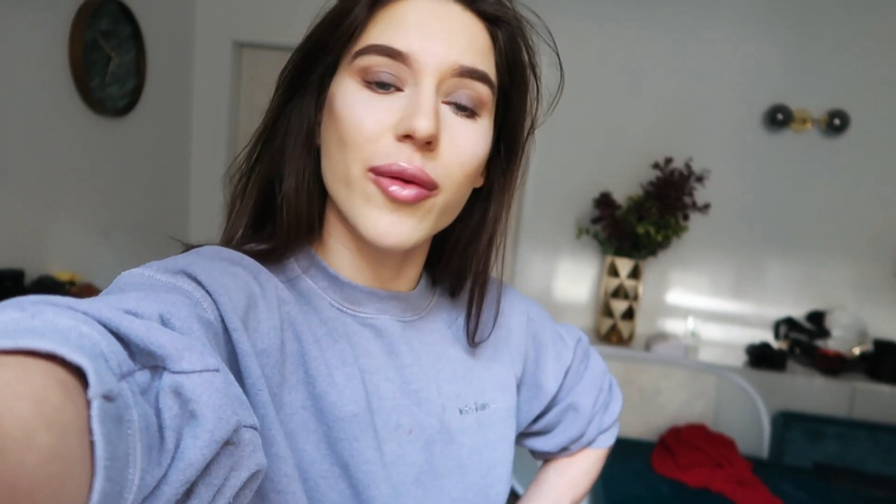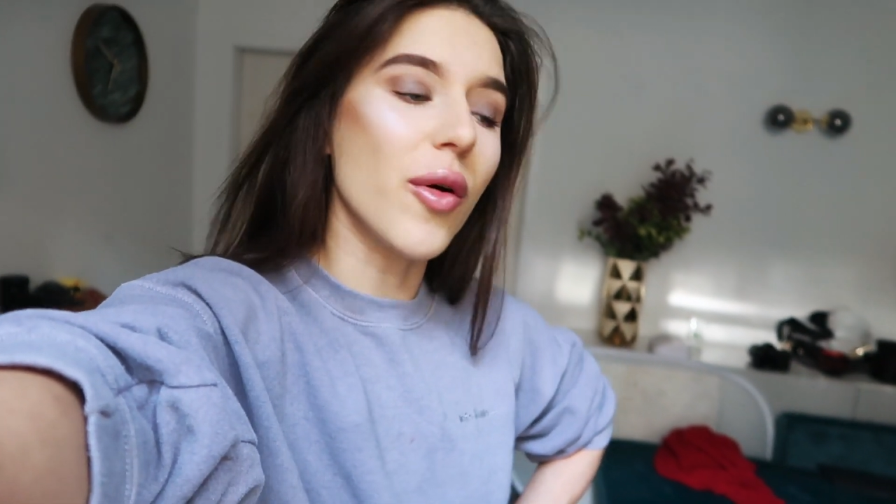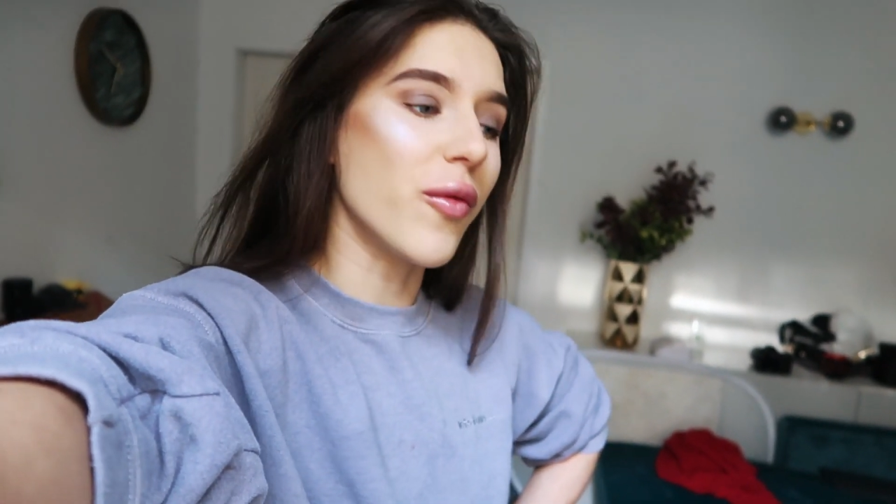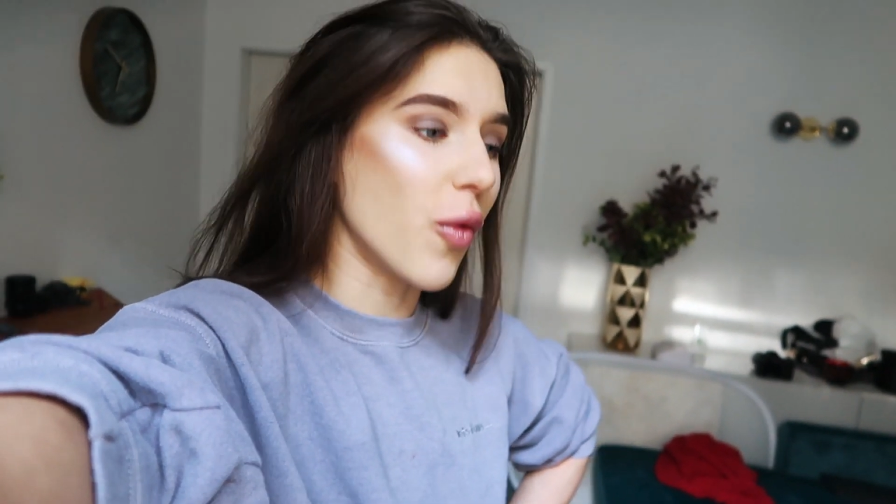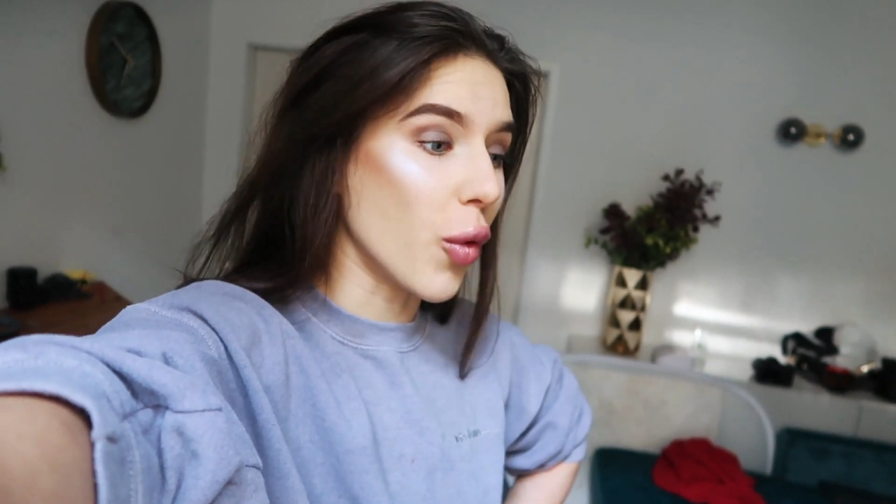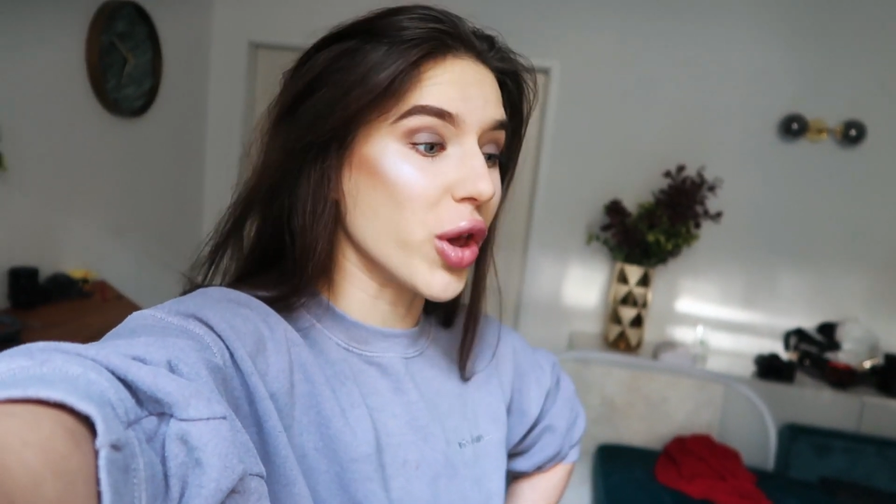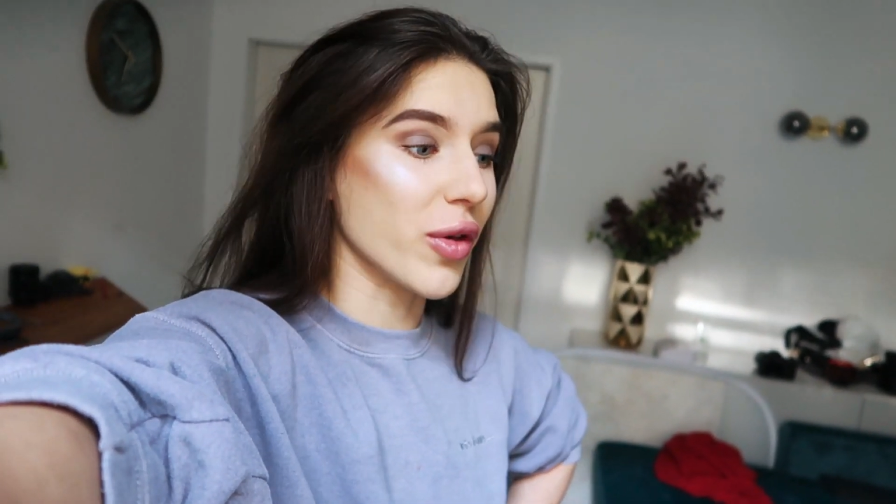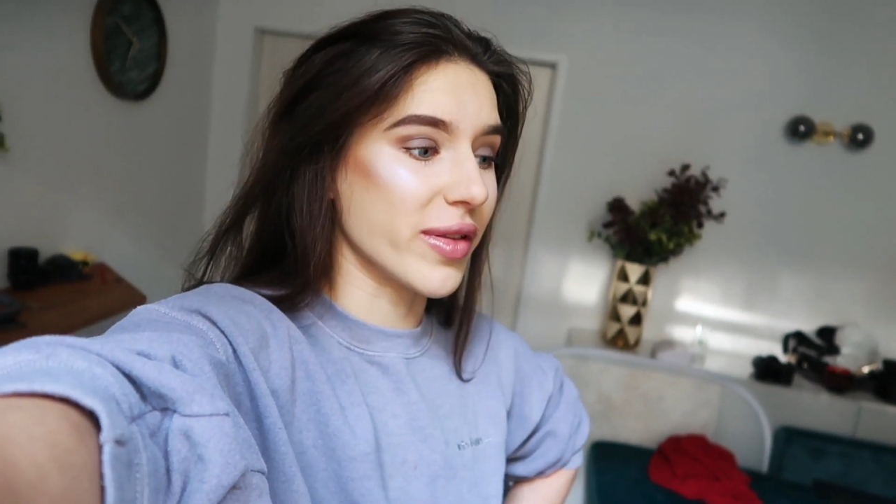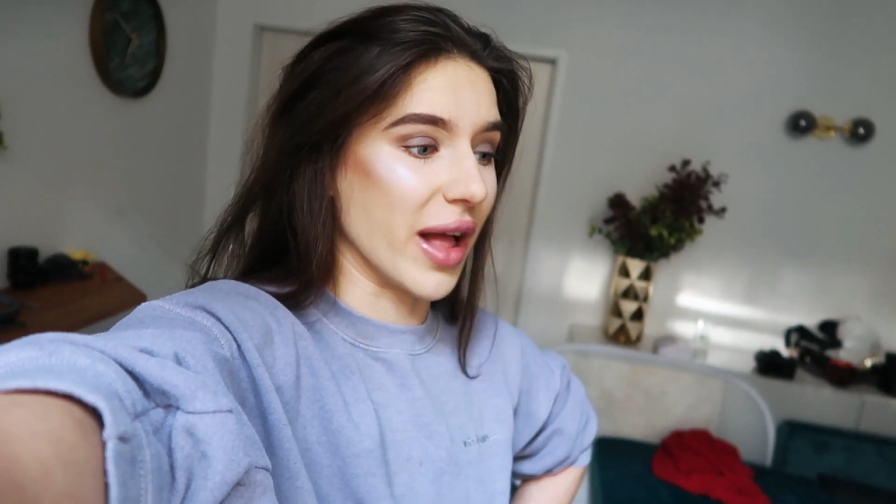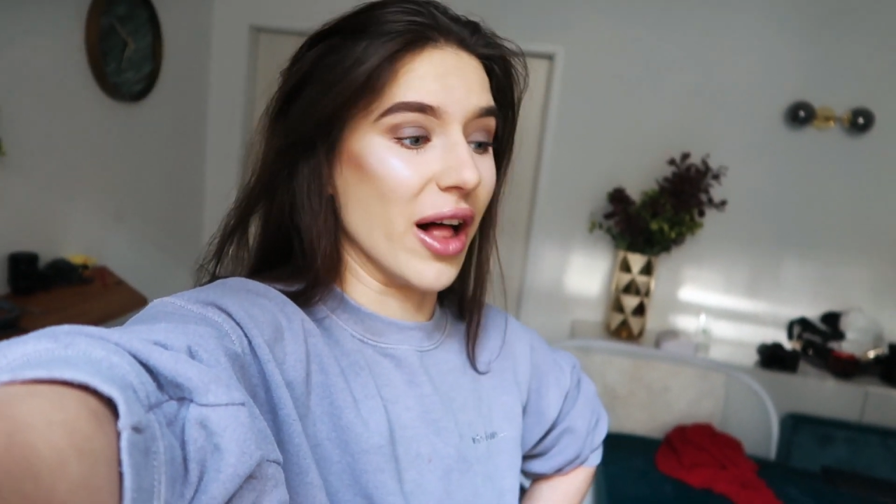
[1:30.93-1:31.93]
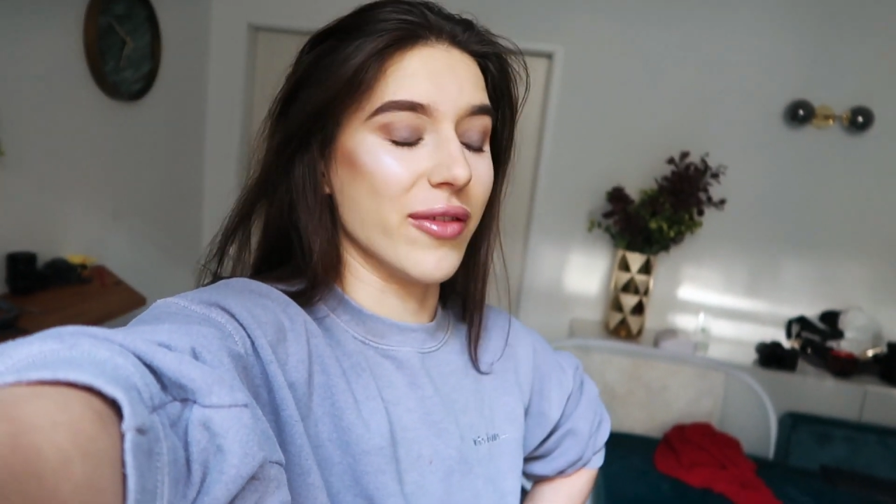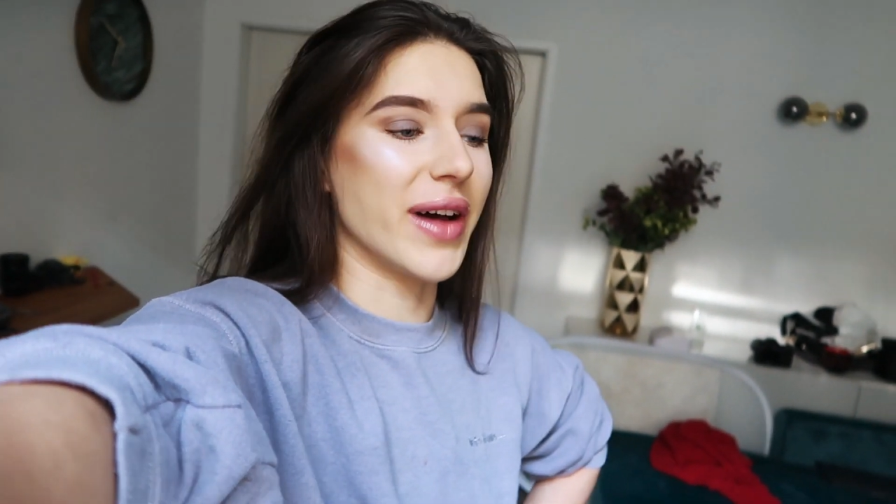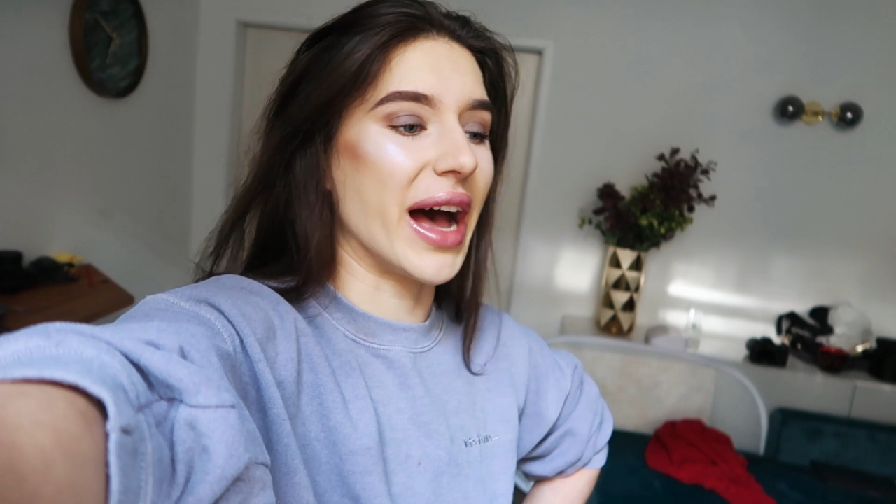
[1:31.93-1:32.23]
them for yourself.